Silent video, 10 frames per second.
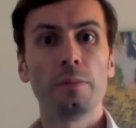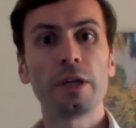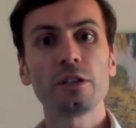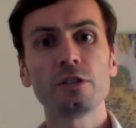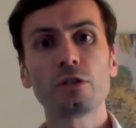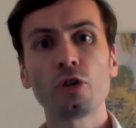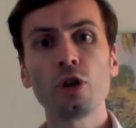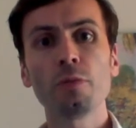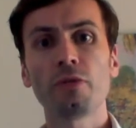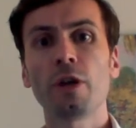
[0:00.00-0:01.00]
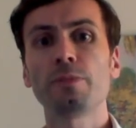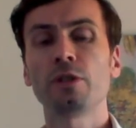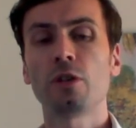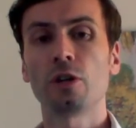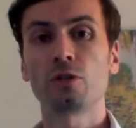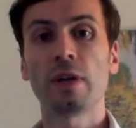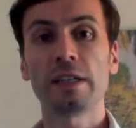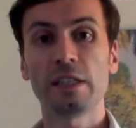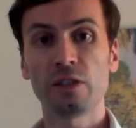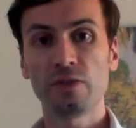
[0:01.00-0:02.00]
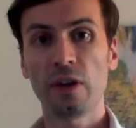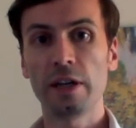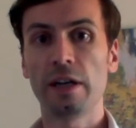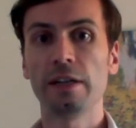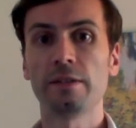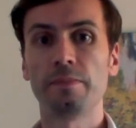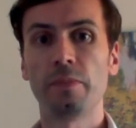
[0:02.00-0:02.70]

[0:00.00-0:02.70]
Because the term of an option contract is finite,